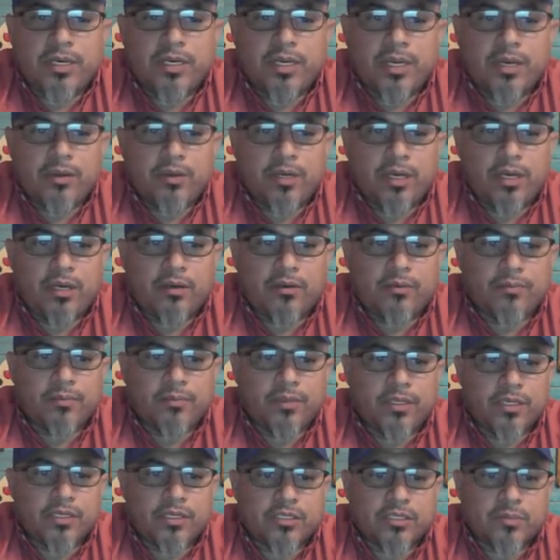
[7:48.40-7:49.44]
Submit it down
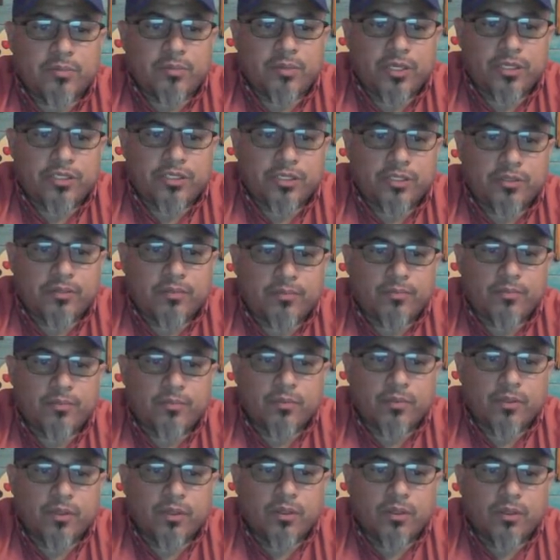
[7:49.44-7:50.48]
here in the
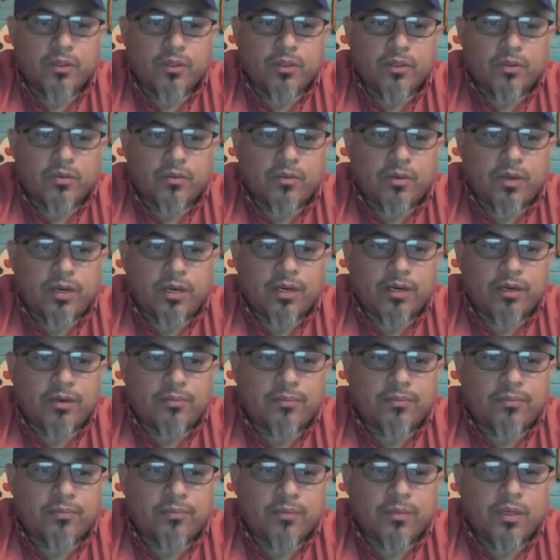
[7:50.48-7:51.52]
submission,
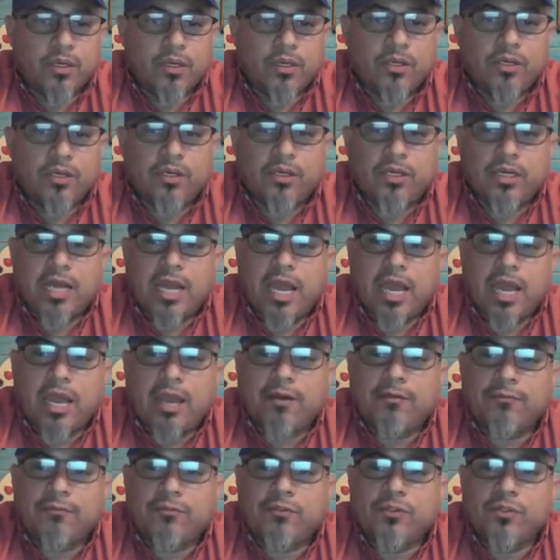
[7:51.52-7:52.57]
right here.
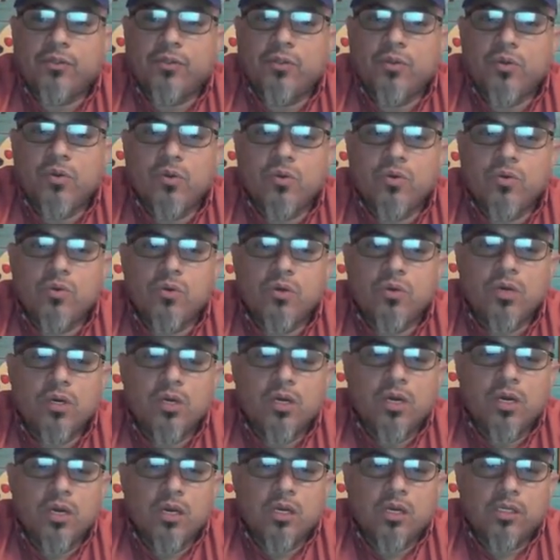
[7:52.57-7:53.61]
You're gonna have
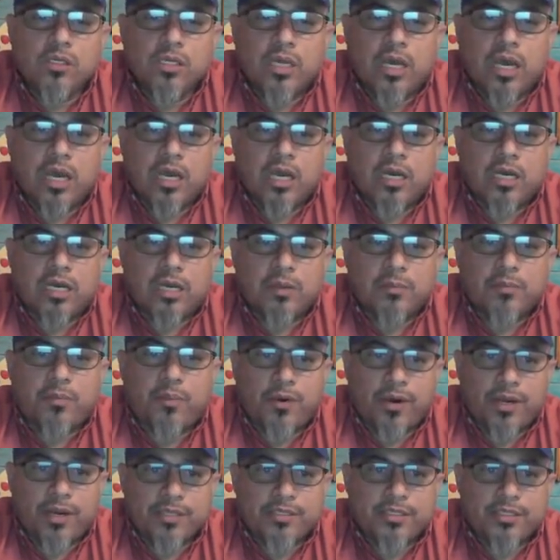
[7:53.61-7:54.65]
to
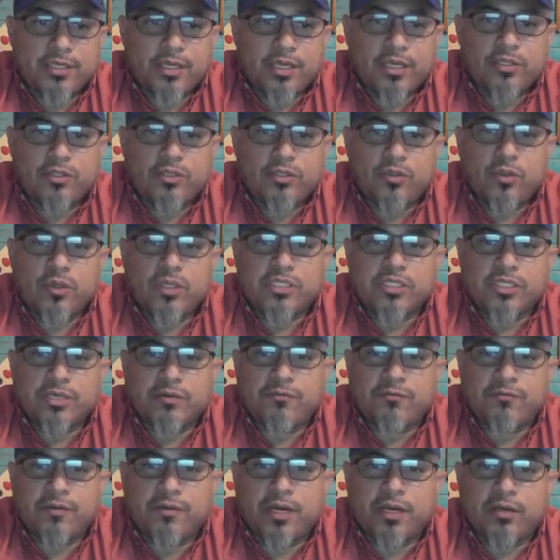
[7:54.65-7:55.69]
compress it
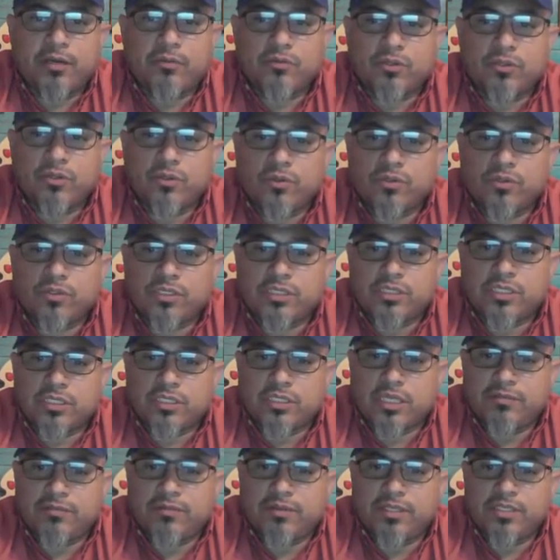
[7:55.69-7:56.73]
into a zip file. So
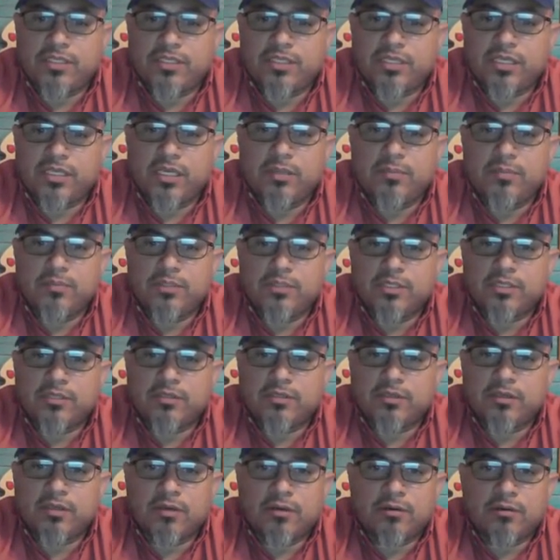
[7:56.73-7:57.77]

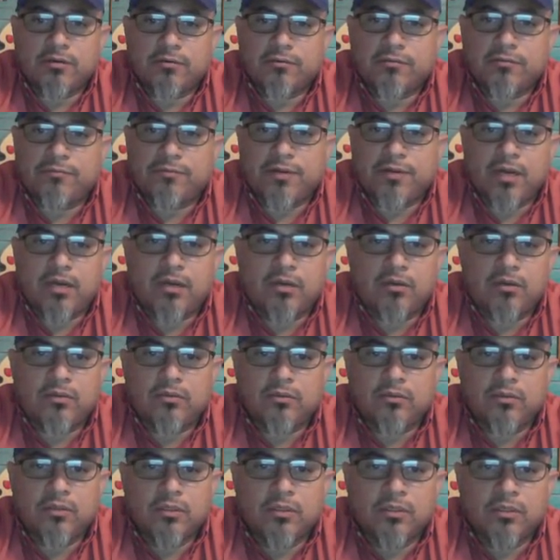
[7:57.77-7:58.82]
7-zips
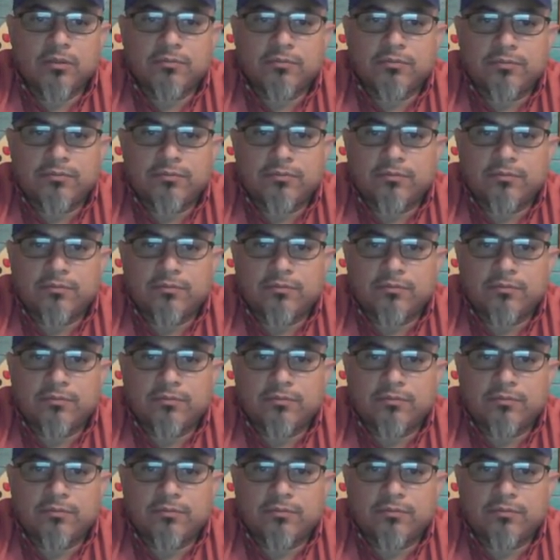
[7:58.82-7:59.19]
file.